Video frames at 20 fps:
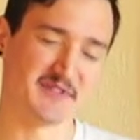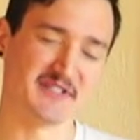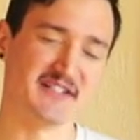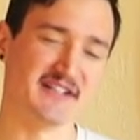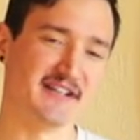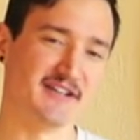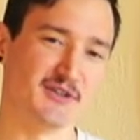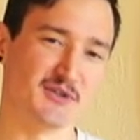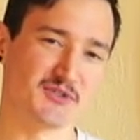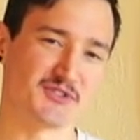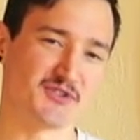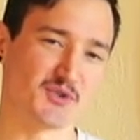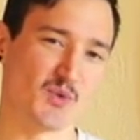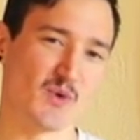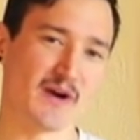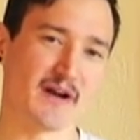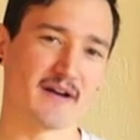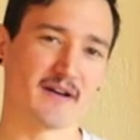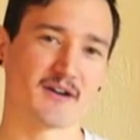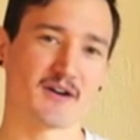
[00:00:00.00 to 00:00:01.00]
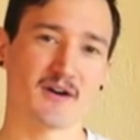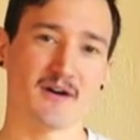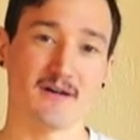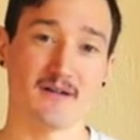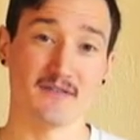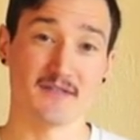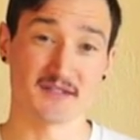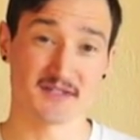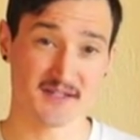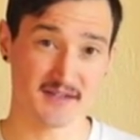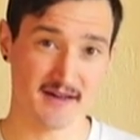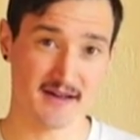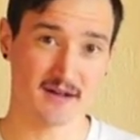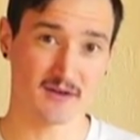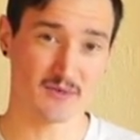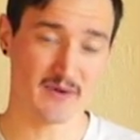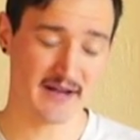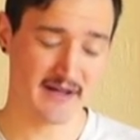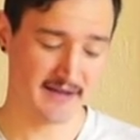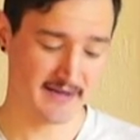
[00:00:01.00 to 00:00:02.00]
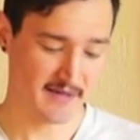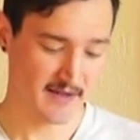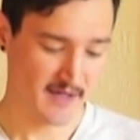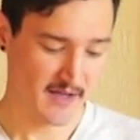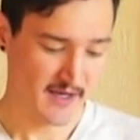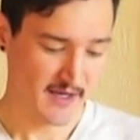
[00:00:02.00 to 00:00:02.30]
Dean used to wear called the Style Right.